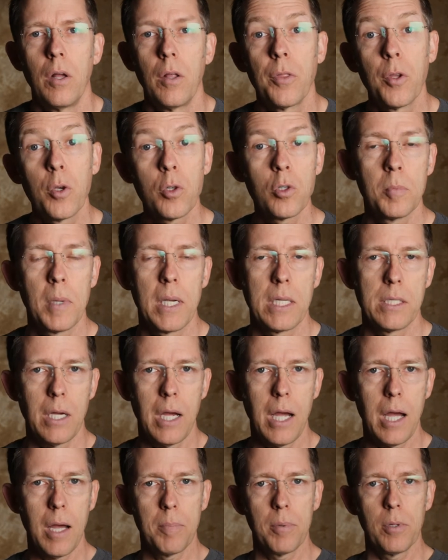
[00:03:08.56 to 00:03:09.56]
Those are my
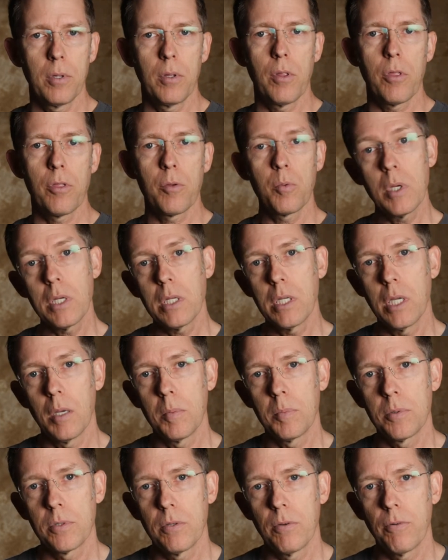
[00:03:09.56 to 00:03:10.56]
top 3
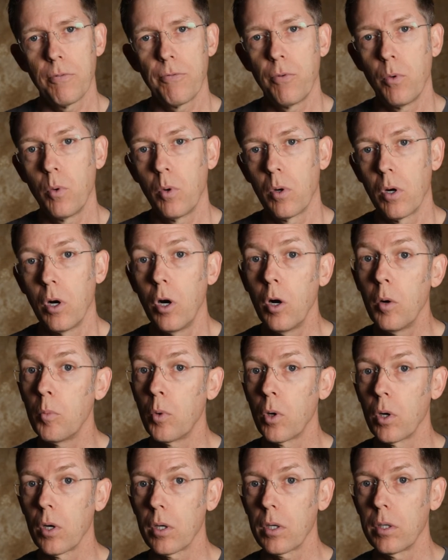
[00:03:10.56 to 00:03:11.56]
tips for
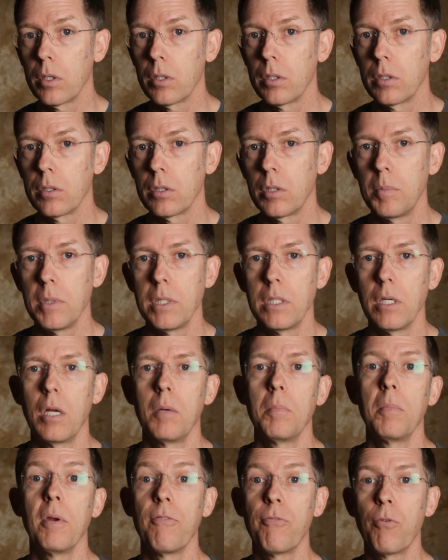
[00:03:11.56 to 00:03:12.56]
homework to be
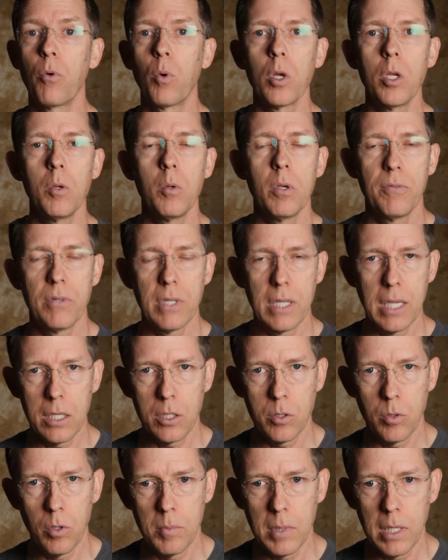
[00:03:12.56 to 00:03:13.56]
done before you even get
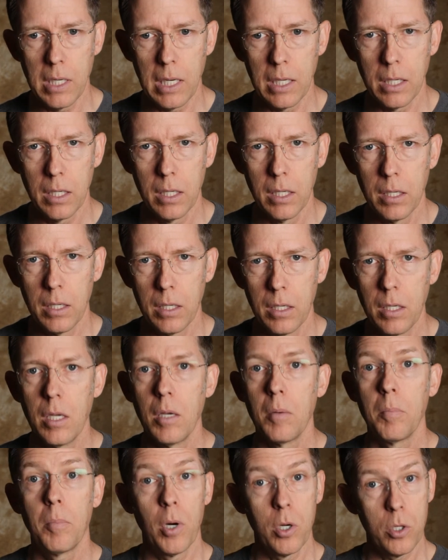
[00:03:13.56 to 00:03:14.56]
to a meeting.
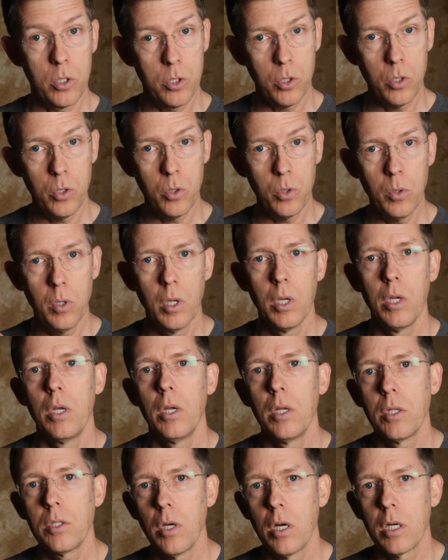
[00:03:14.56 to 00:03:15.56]
Part 2
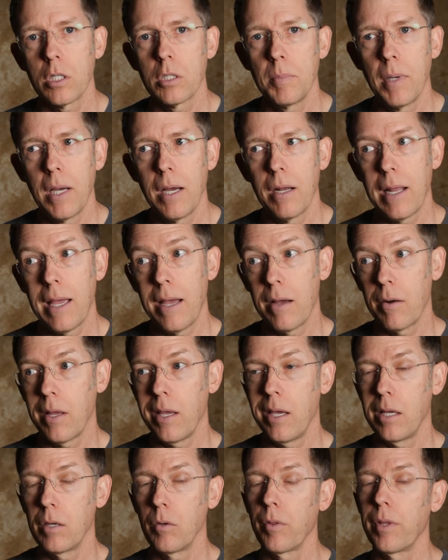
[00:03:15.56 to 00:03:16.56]
talks about how to
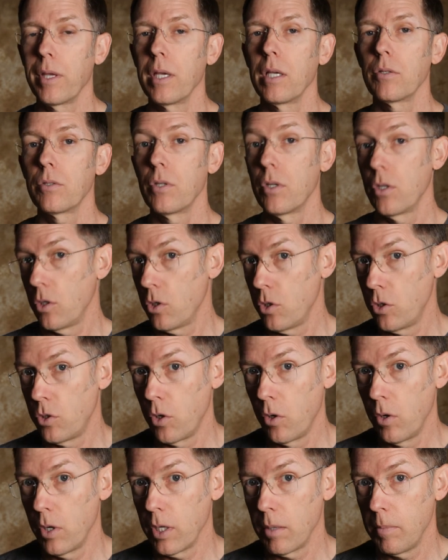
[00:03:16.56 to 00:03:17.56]
handle things
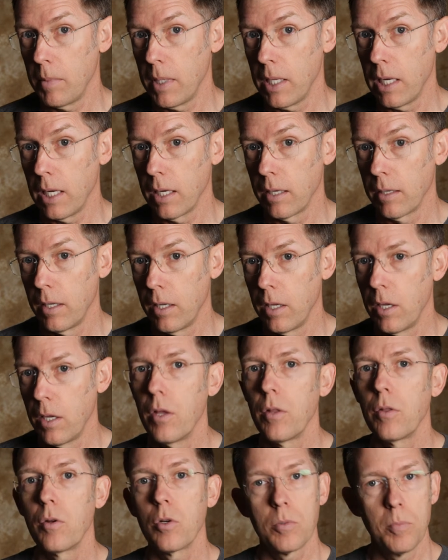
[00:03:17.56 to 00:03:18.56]
during a meeting.
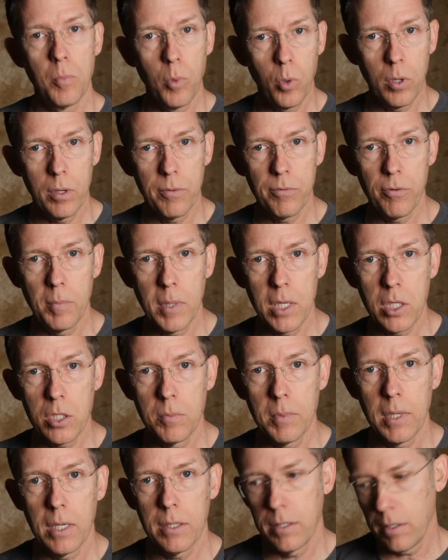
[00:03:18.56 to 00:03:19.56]
There's more information
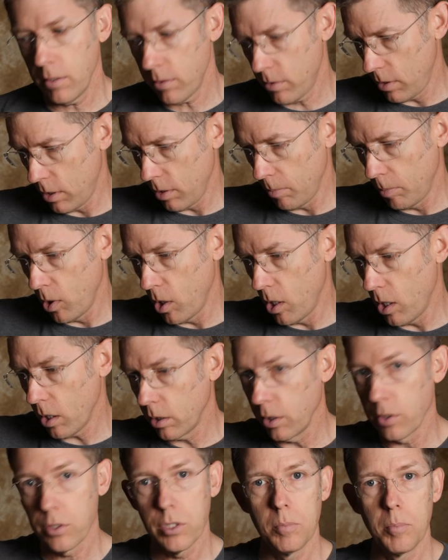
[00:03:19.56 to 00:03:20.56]
about this in the
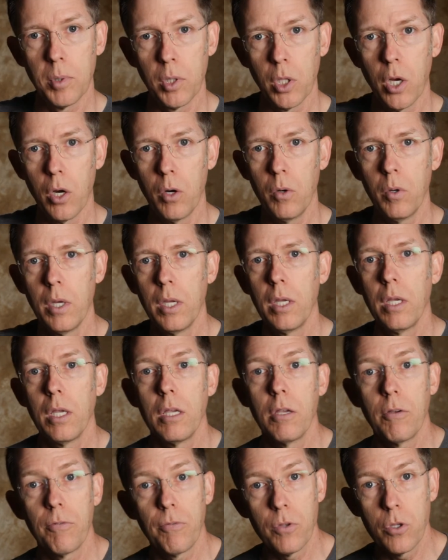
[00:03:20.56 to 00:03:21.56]
blog listed below.
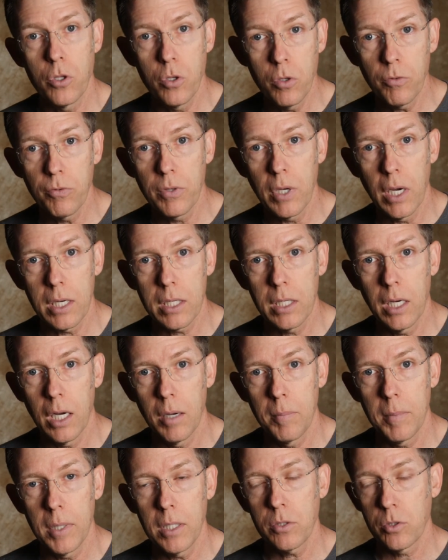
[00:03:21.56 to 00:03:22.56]
If you've got
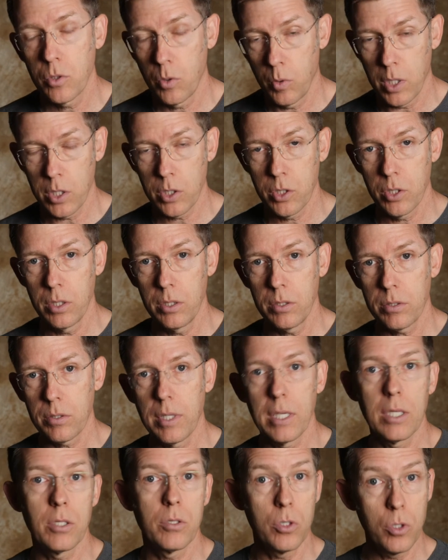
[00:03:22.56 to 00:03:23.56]
comments, questions,
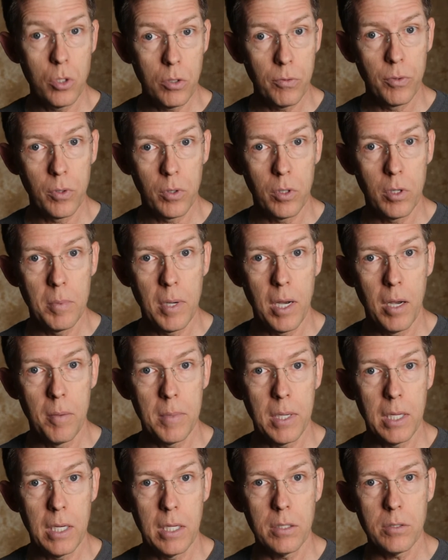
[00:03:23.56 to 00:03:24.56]
things that you've learned about
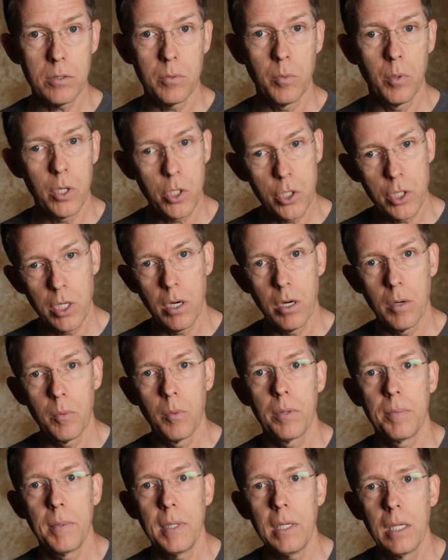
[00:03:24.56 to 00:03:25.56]
meetings, want to share it
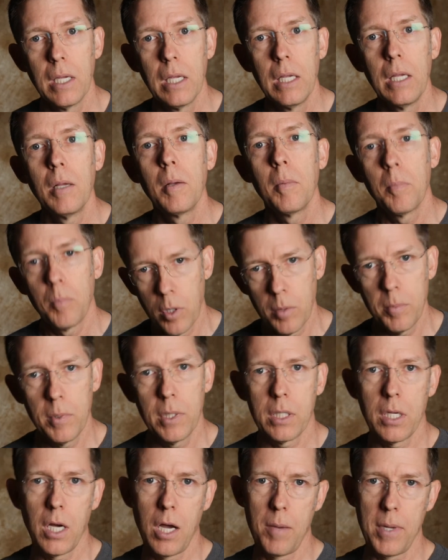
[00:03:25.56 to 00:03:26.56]
with me, put them in
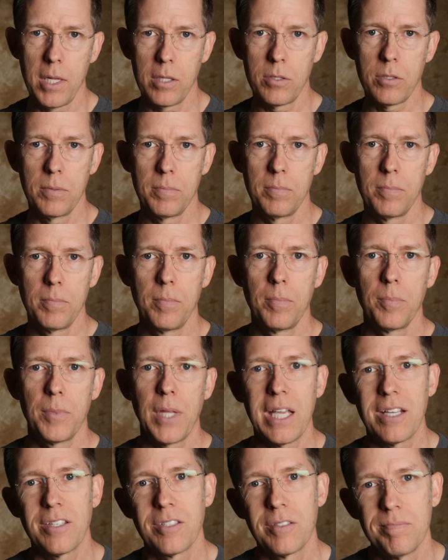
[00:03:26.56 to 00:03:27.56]
the comments.
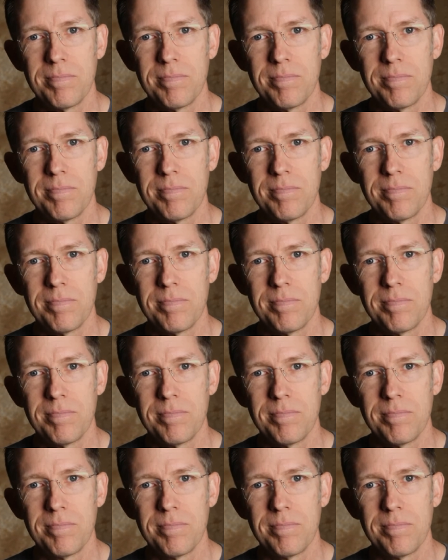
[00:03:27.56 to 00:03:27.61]
Thanks.